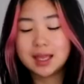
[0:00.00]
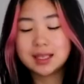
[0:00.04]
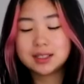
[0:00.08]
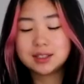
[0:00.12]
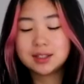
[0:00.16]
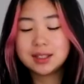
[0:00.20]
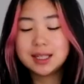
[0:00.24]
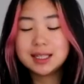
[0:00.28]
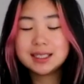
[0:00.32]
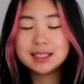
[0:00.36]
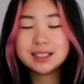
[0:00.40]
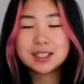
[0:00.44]

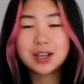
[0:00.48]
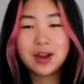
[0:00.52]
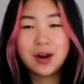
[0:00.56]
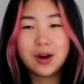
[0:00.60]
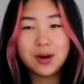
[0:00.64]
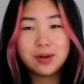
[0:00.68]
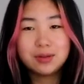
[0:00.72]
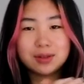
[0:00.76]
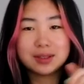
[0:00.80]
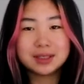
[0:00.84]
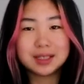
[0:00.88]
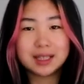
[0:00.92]
So let's
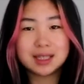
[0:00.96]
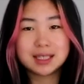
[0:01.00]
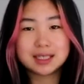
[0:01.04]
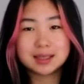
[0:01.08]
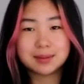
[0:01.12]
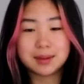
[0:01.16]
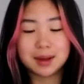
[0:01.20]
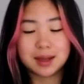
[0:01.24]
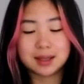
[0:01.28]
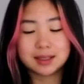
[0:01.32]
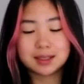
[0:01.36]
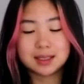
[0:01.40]
coat this
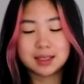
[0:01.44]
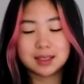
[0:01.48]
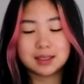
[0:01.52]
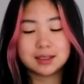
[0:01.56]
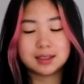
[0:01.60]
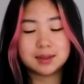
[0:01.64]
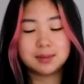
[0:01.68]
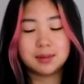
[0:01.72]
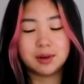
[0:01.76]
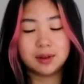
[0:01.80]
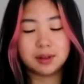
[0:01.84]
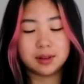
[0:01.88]
pasta in
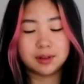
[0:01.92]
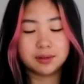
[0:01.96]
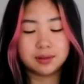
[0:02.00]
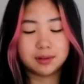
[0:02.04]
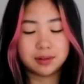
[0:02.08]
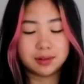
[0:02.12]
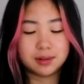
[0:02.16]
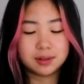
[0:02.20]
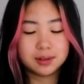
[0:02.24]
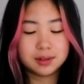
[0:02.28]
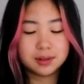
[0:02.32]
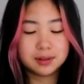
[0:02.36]
some olive
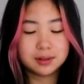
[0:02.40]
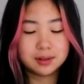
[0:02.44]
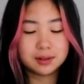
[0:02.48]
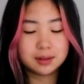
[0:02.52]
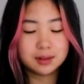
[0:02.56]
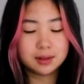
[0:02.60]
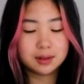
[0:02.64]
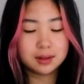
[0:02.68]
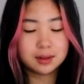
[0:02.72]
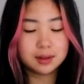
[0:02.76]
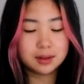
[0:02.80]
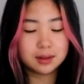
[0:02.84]
oil.
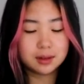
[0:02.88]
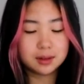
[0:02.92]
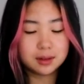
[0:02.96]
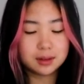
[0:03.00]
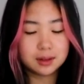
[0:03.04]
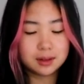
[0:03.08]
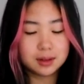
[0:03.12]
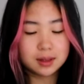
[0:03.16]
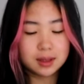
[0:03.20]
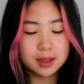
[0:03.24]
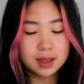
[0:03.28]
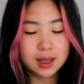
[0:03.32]

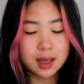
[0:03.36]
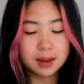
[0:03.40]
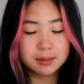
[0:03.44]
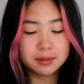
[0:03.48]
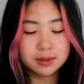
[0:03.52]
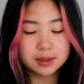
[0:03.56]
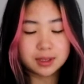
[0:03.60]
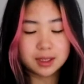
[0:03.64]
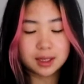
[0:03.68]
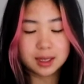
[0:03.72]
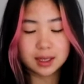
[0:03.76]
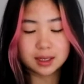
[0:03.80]
I'm
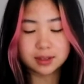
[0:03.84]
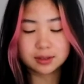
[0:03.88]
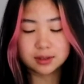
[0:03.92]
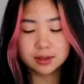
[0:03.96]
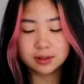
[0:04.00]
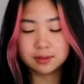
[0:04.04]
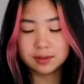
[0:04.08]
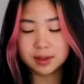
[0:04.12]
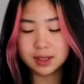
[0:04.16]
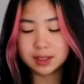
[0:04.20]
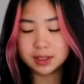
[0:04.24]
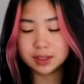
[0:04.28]
using
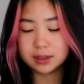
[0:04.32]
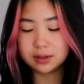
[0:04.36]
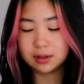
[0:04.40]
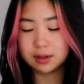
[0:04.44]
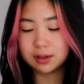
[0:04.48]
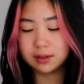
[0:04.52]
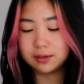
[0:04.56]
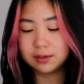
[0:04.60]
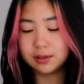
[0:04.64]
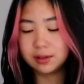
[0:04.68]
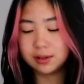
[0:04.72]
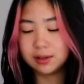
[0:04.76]
extra virgin
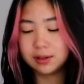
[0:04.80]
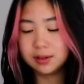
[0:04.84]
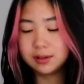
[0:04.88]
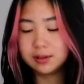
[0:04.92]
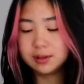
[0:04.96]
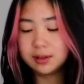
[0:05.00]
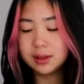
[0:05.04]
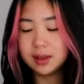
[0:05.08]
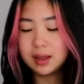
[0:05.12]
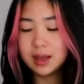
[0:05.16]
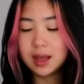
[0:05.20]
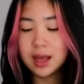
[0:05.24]
olive oil.
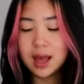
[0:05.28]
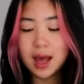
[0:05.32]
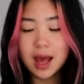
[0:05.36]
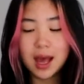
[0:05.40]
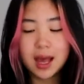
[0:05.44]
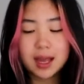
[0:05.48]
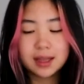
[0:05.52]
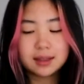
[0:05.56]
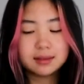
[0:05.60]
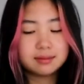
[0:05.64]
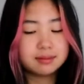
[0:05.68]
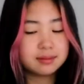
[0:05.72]

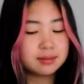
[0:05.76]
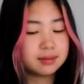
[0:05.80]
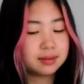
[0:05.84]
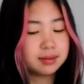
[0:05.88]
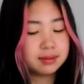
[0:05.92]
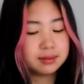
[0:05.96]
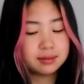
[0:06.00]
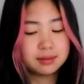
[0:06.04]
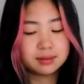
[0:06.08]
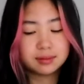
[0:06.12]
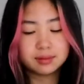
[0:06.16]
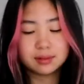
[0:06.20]

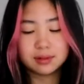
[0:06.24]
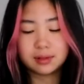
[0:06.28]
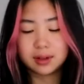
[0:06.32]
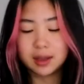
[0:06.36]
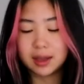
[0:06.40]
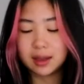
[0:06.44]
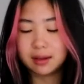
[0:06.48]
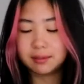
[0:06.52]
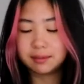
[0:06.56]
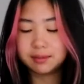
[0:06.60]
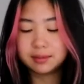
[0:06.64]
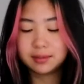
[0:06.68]

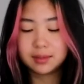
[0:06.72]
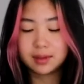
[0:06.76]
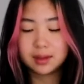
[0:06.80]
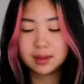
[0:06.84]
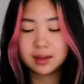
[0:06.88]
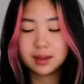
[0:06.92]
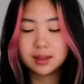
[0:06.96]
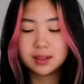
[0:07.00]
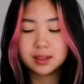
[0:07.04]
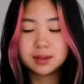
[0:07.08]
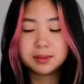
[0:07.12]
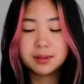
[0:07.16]
Okay.
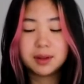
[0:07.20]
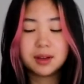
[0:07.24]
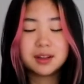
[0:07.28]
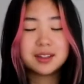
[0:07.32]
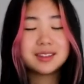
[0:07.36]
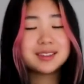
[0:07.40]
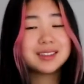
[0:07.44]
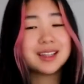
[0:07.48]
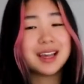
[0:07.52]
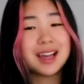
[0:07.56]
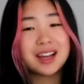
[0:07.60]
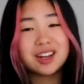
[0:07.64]
To be
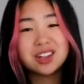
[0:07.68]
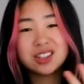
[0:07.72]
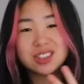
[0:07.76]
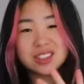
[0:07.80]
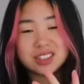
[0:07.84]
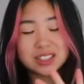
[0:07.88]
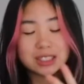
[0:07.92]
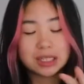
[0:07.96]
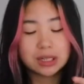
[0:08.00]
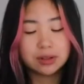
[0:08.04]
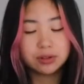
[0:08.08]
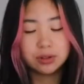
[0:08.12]
honest, I
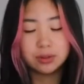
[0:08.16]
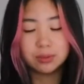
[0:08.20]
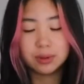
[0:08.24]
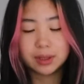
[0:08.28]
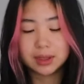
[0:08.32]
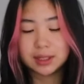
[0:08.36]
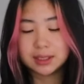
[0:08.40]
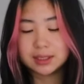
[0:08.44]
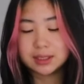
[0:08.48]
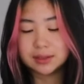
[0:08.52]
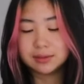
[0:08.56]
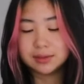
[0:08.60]
couldn't tell you
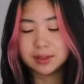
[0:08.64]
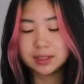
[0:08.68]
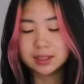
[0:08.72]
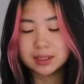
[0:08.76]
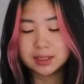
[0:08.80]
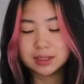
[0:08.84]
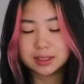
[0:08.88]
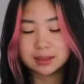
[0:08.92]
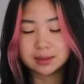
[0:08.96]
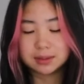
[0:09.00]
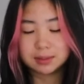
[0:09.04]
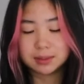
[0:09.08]
what the difference
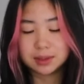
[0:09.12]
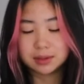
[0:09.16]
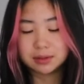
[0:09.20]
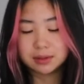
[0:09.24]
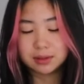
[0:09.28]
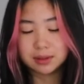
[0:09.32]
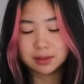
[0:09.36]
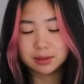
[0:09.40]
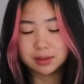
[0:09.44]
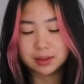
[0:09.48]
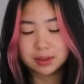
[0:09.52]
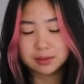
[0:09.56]
is
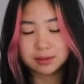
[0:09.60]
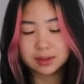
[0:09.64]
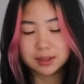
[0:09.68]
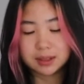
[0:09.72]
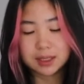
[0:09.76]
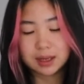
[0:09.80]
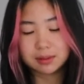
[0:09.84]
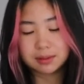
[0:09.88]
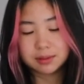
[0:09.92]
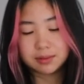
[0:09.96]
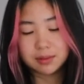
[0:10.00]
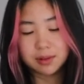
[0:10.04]
between all the different
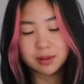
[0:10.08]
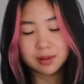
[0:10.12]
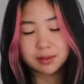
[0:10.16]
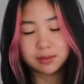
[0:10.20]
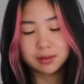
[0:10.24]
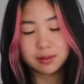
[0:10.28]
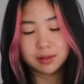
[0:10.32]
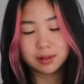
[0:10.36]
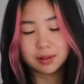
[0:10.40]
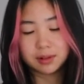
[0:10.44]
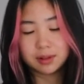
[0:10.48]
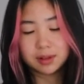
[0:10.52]
types of
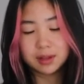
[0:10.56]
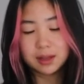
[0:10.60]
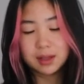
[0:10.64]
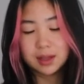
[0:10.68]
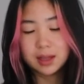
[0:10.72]
olive oil.